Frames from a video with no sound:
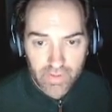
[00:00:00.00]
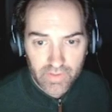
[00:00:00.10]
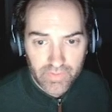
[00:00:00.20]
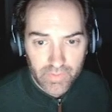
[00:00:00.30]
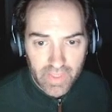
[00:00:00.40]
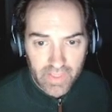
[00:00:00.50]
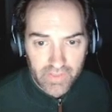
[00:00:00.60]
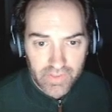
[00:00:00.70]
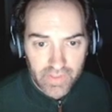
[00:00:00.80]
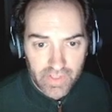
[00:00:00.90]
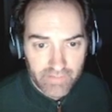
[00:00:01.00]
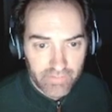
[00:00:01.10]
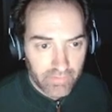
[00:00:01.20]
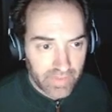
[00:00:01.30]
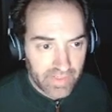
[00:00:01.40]
So occasionally I have to
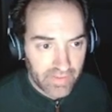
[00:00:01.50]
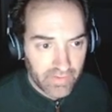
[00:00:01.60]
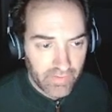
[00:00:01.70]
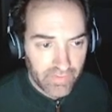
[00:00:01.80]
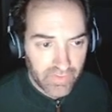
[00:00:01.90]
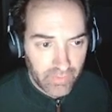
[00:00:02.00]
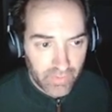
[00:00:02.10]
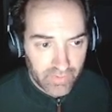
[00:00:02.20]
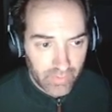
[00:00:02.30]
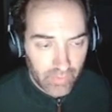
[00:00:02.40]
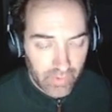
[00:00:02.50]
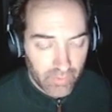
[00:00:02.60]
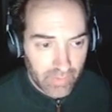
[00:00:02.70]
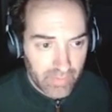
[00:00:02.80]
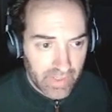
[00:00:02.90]
if you see me doing something weird with
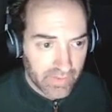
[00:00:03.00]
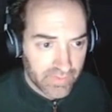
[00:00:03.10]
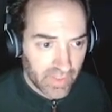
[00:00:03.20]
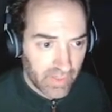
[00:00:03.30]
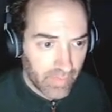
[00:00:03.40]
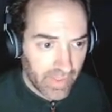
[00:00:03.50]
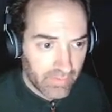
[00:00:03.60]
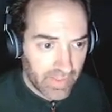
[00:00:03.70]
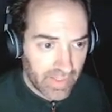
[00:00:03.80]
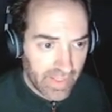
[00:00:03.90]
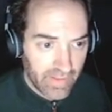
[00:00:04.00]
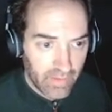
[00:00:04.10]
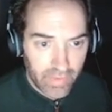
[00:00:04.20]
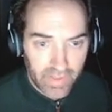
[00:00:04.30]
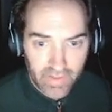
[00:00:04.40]
my mouse, I am like
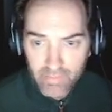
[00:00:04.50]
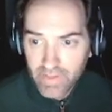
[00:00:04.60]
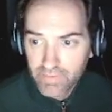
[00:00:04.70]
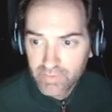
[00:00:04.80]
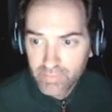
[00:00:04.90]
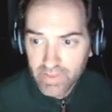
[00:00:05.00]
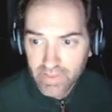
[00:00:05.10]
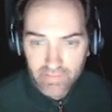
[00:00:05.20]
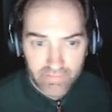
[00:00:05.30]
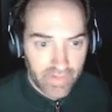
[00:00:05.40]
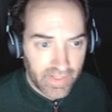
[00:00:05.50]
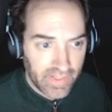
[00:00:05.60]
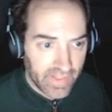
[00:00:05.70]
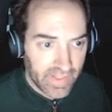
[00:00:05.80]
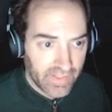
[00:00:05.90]
recalibrating the mouse by finding
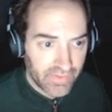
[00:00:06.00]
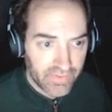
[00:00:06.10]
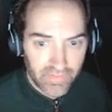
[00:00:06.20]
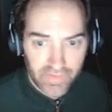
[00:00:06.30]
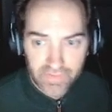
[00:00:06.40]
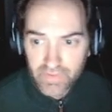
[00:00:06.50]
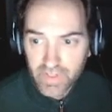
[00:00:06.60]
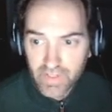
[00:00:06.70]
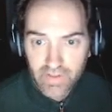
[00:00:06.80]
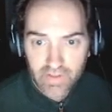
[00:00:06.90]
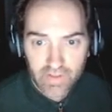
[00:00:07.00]
the edges of the screen.